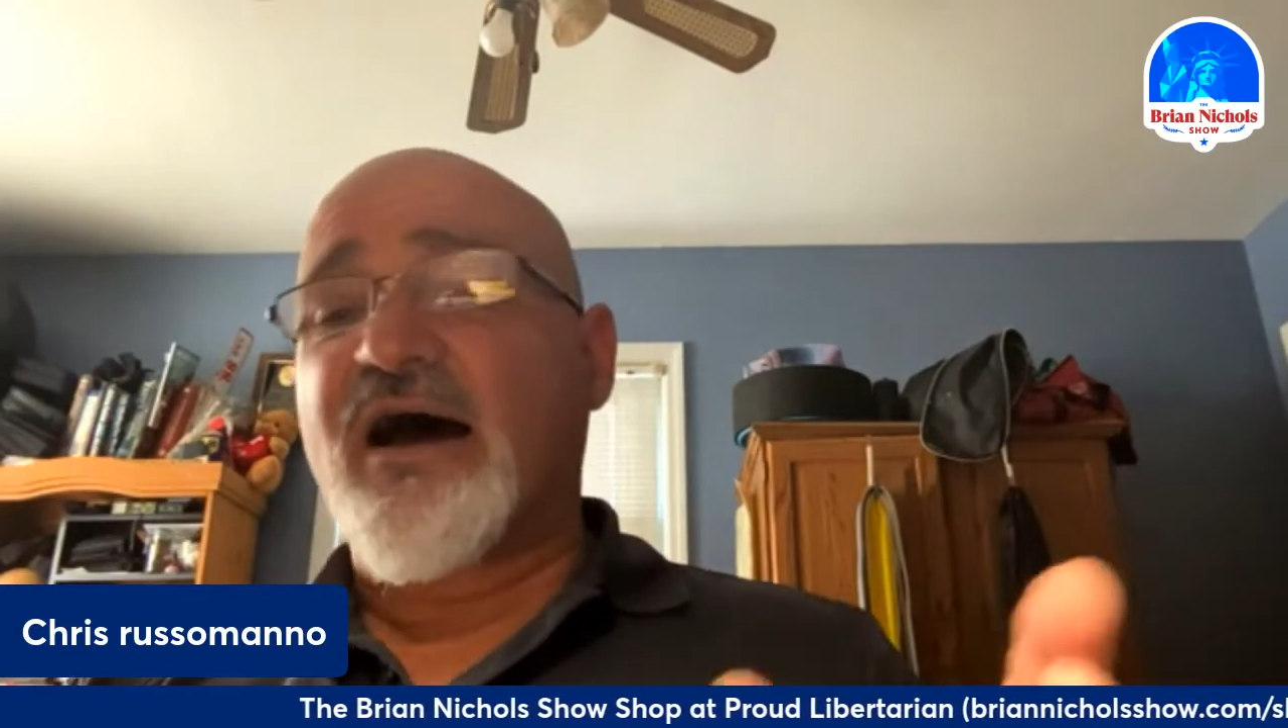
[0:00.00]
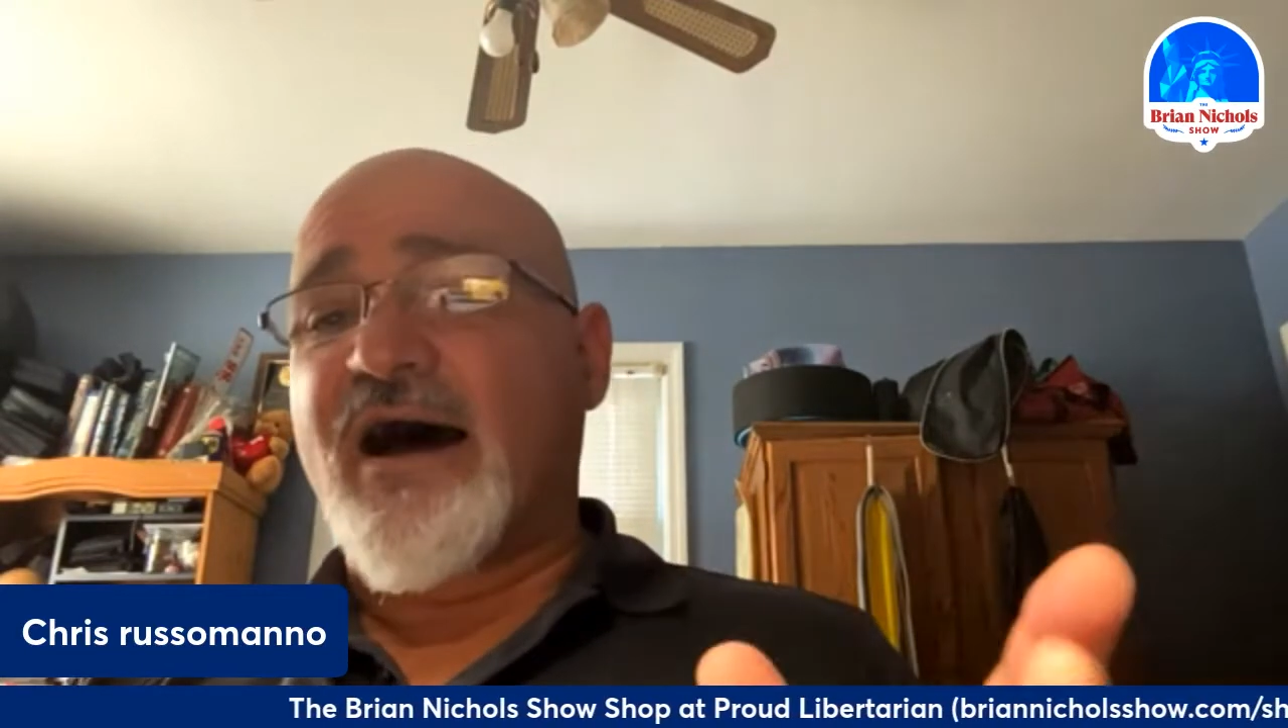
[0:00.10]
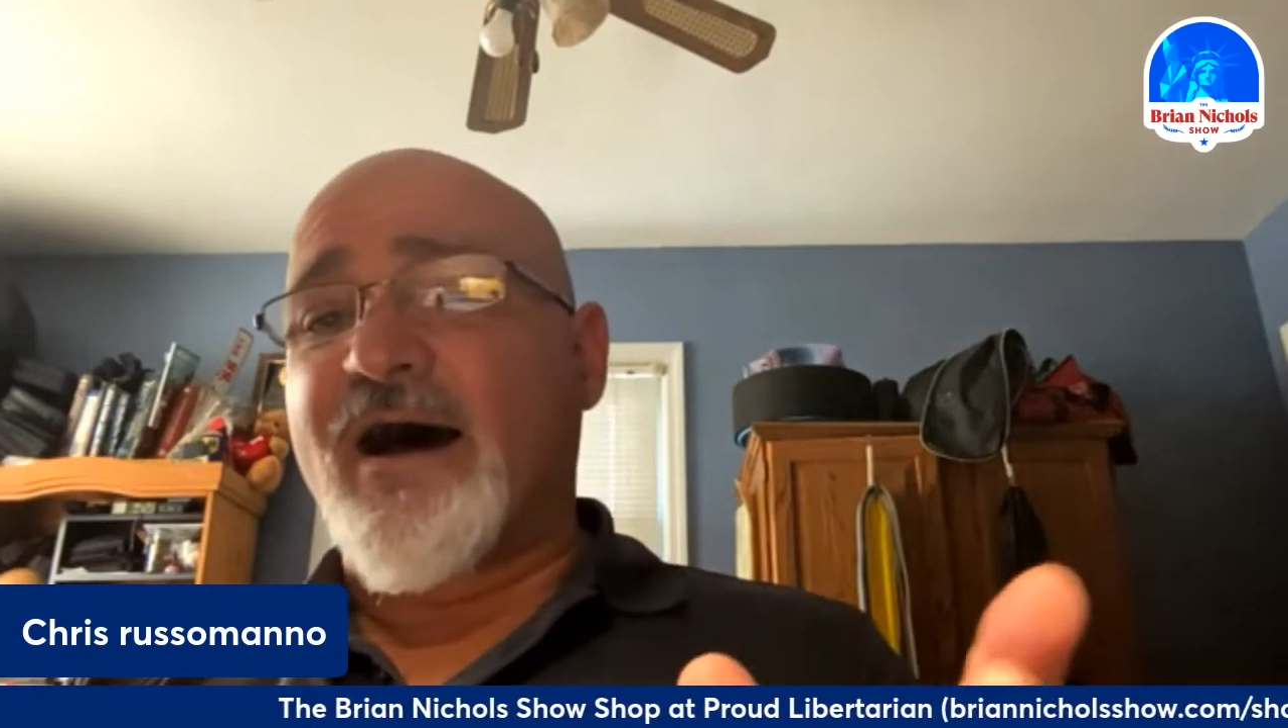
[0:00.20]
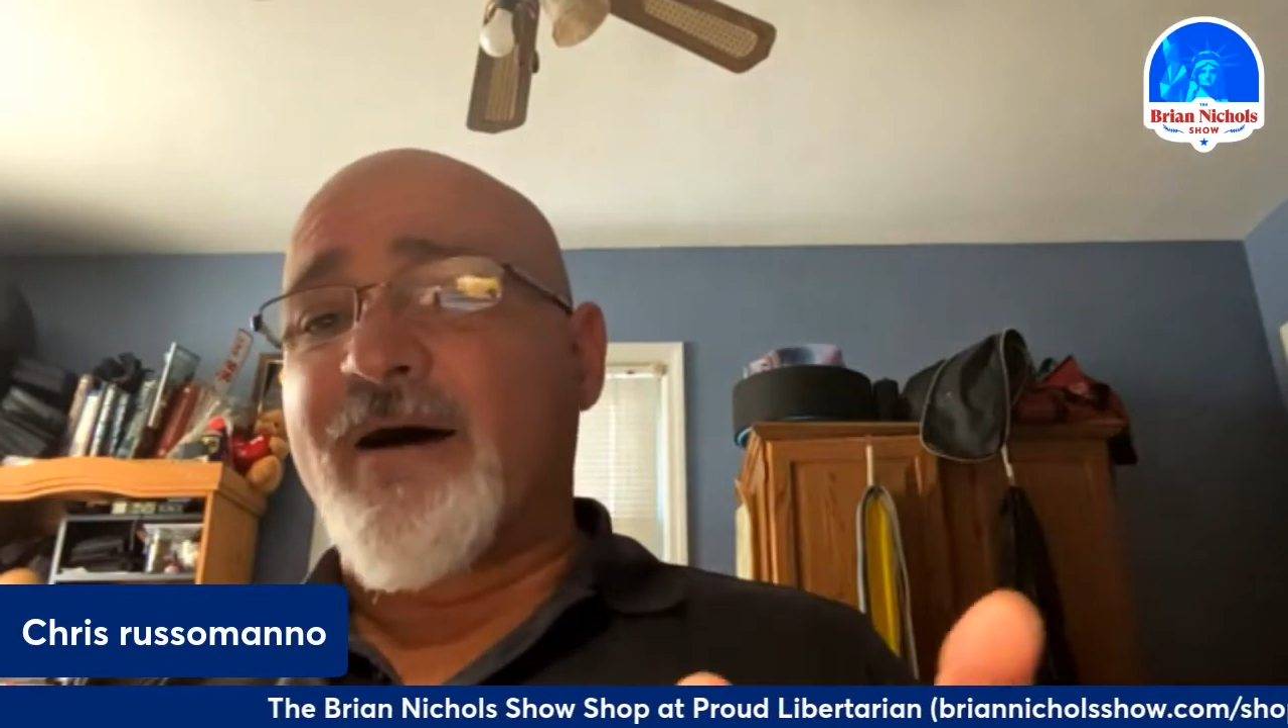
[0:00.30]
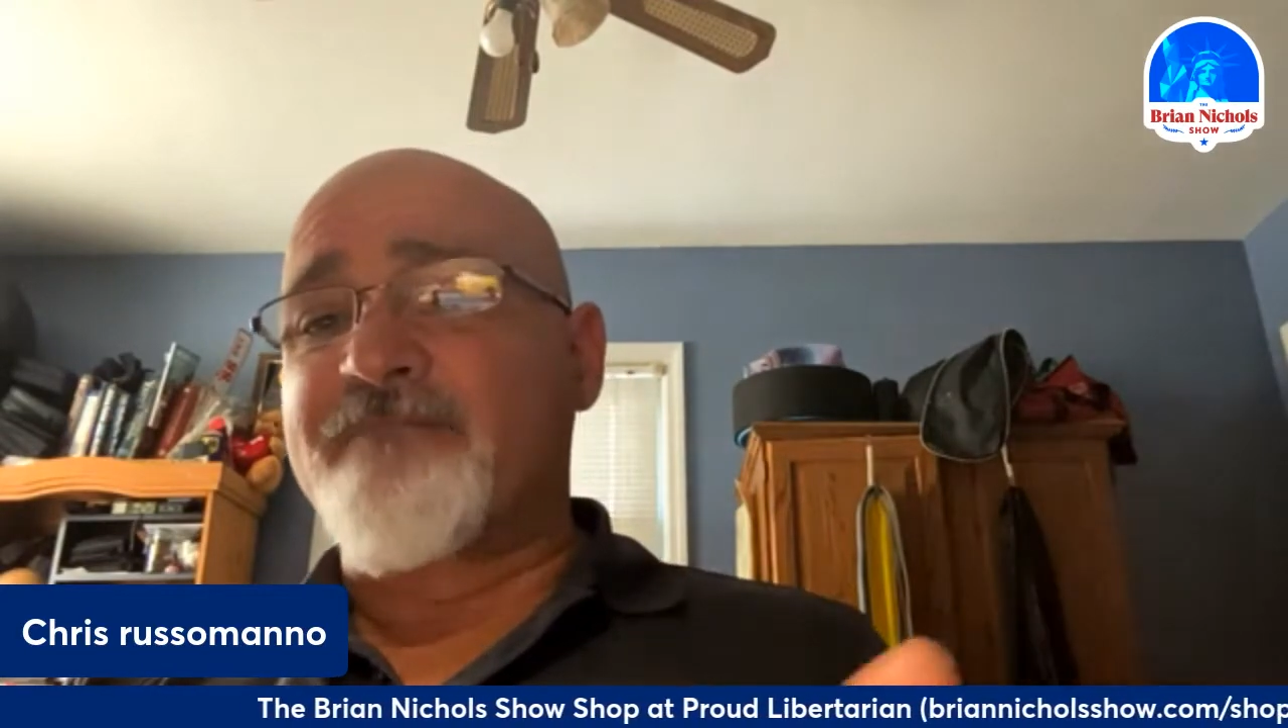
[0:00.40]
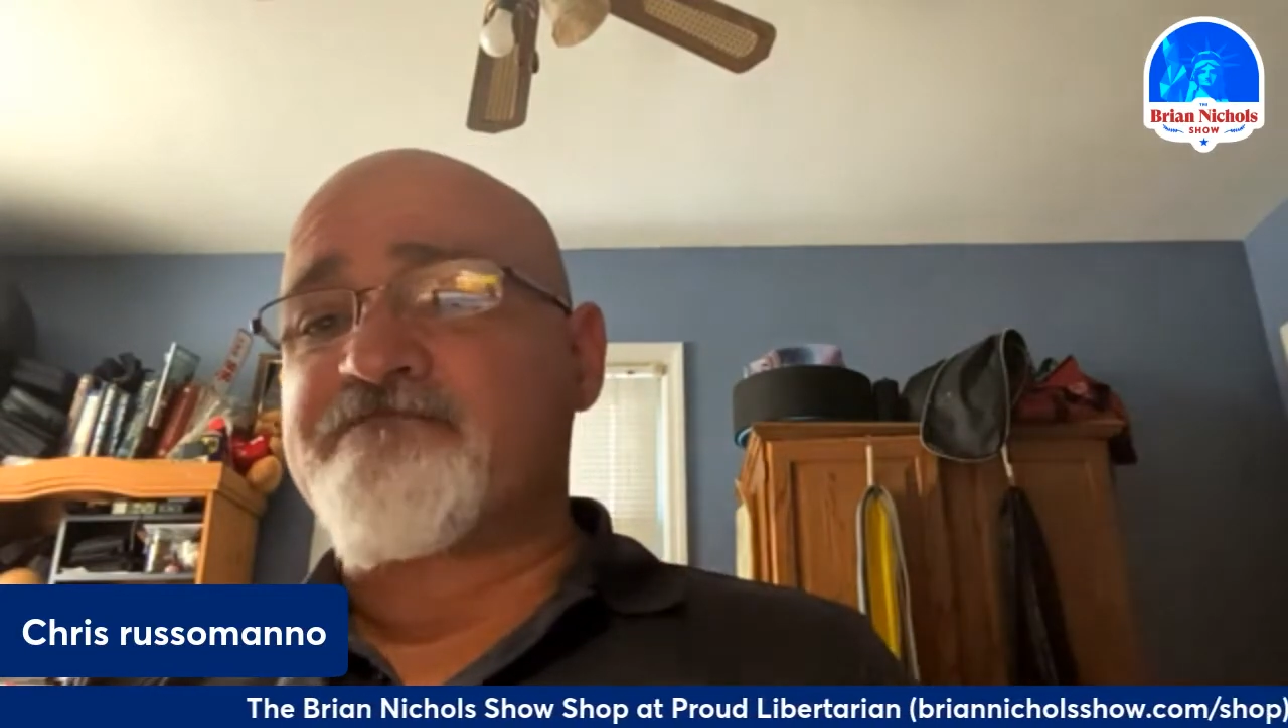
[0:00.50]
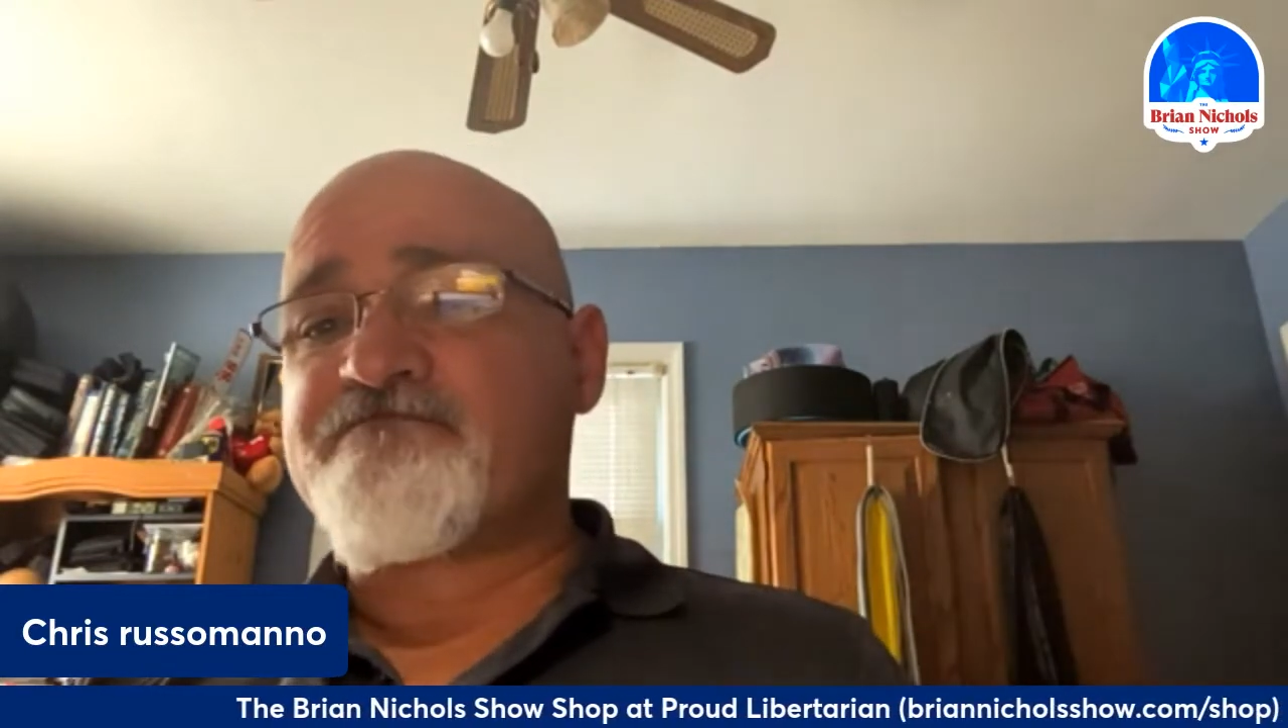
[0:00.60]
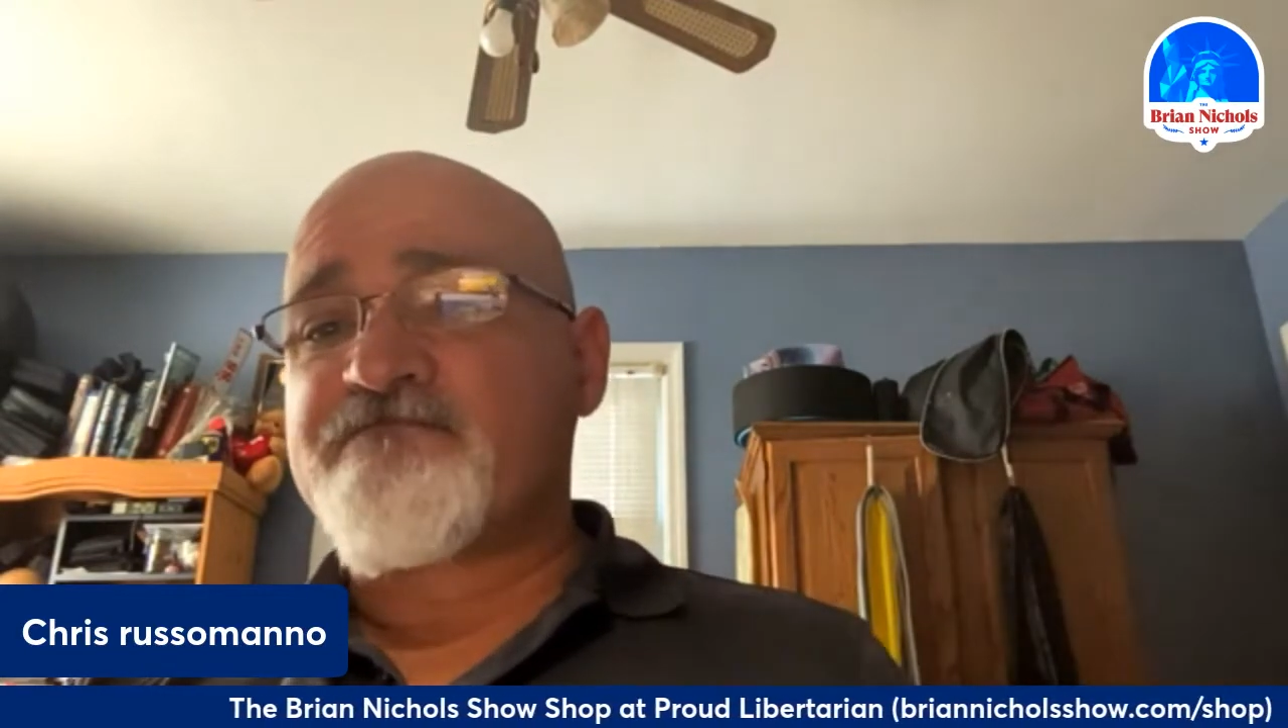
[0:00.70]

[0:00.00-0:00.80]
To